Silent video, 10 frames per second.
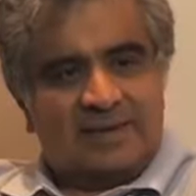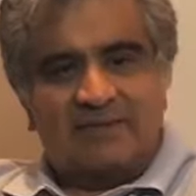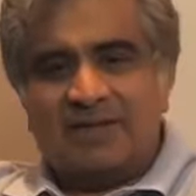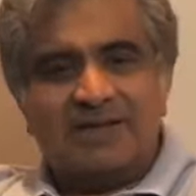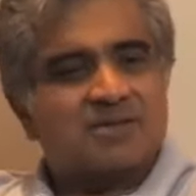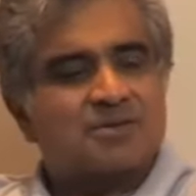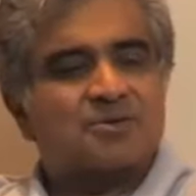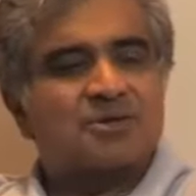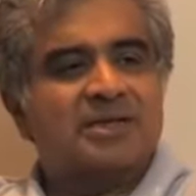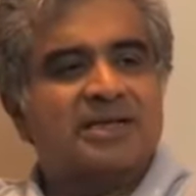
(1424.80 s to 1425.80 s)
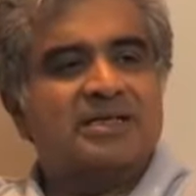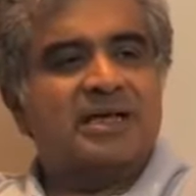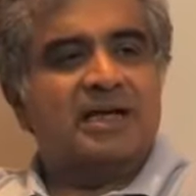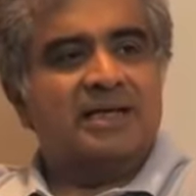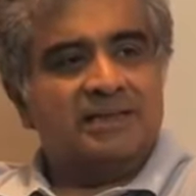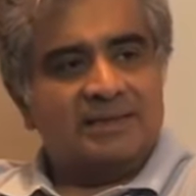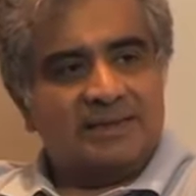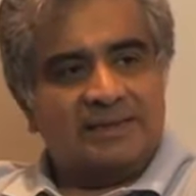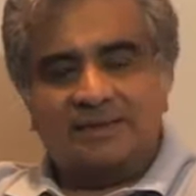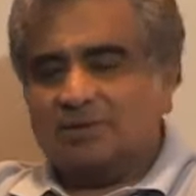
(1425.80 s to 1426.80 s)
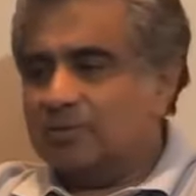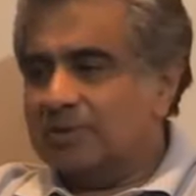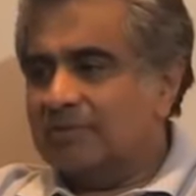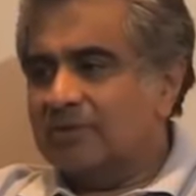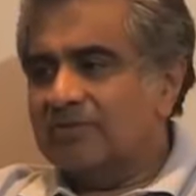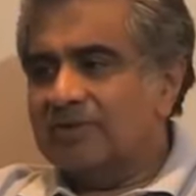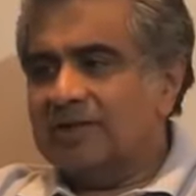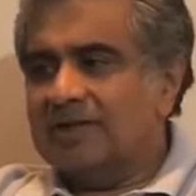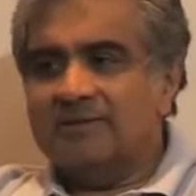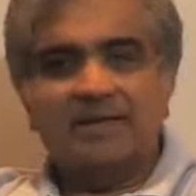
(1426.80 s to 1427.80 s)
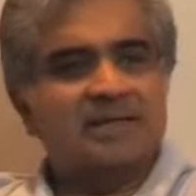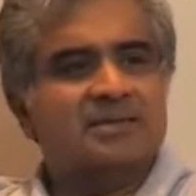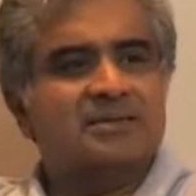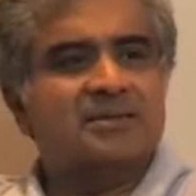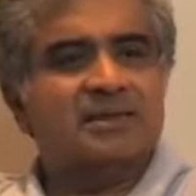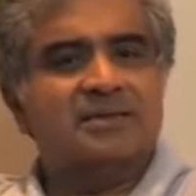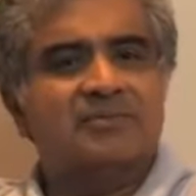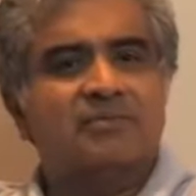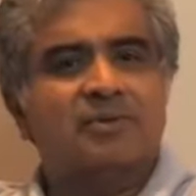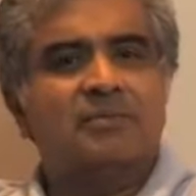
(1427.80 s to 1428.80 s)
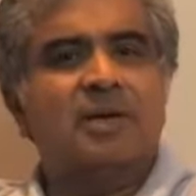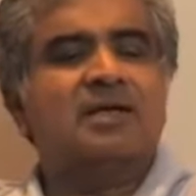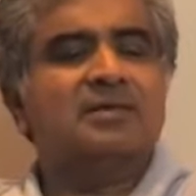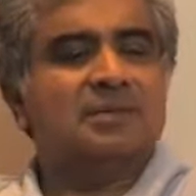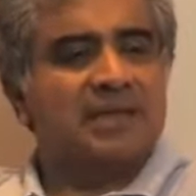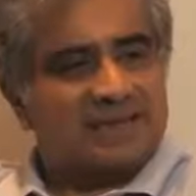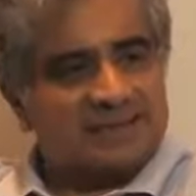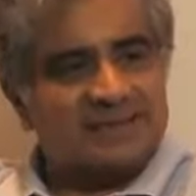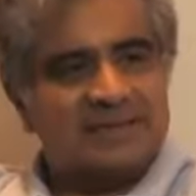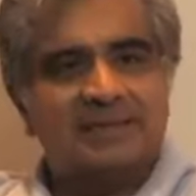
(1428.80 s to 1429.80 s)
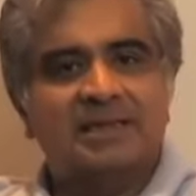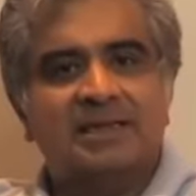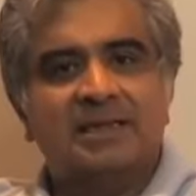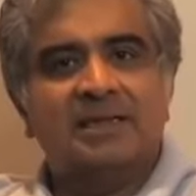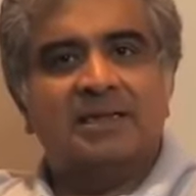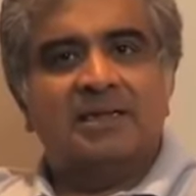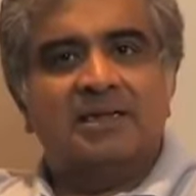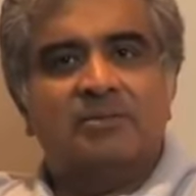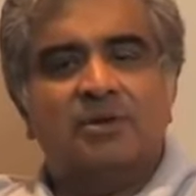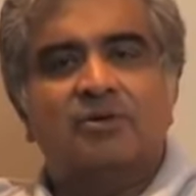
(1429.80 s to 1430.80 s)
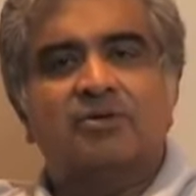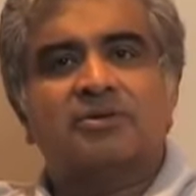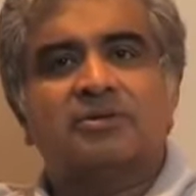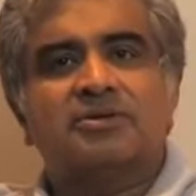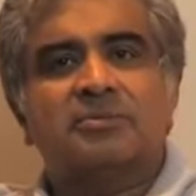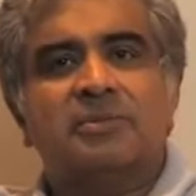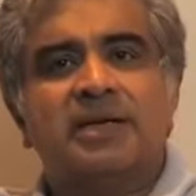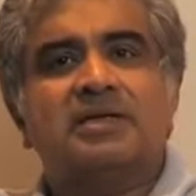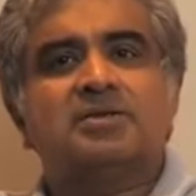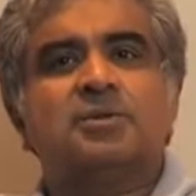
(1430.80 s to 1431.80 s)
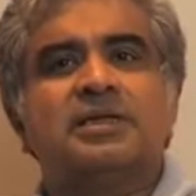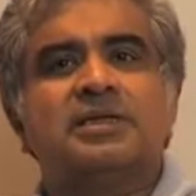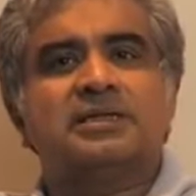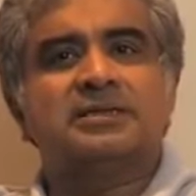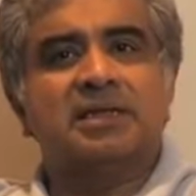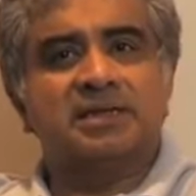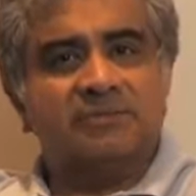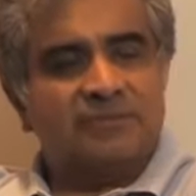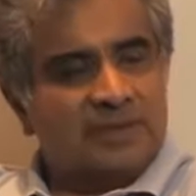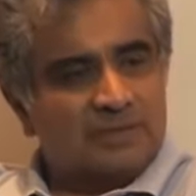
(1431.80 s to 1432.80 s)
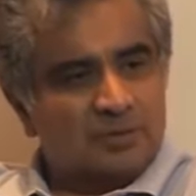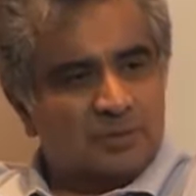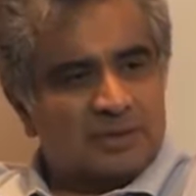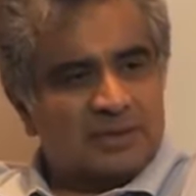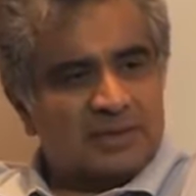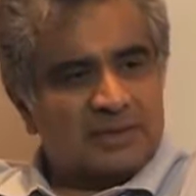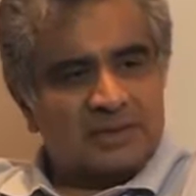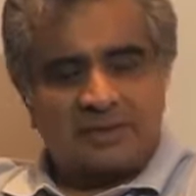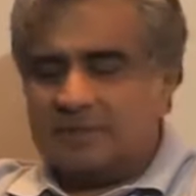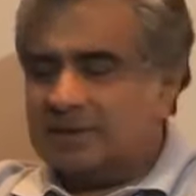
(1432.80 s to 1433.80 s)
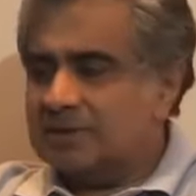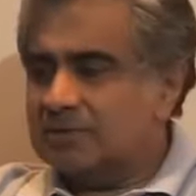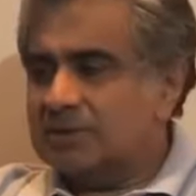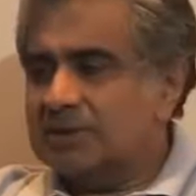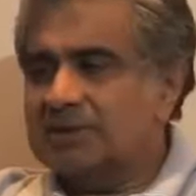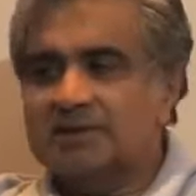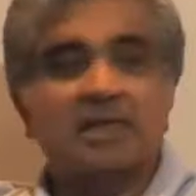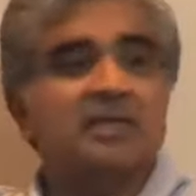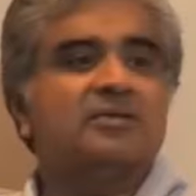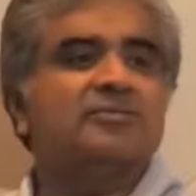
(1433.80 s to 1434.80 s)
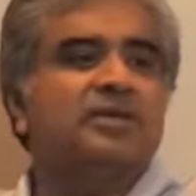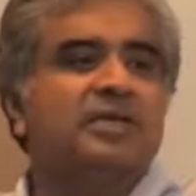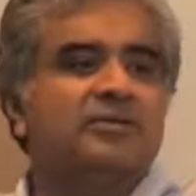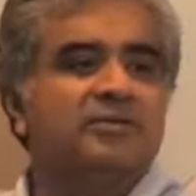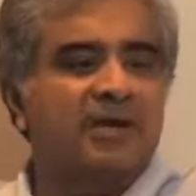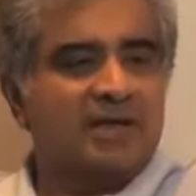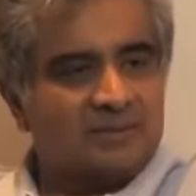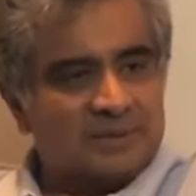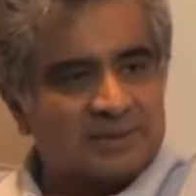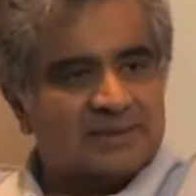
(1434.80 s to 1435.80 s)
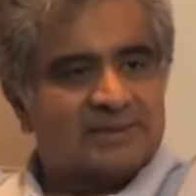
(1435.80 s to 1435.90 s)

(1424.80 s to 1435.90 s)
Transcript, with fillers: Every institution needs an identity. The Supreme Court of India today has, an, has a remarkable identity because all the tremendous work it has done in the field of human rights, tremendous work it has done in the field of environment.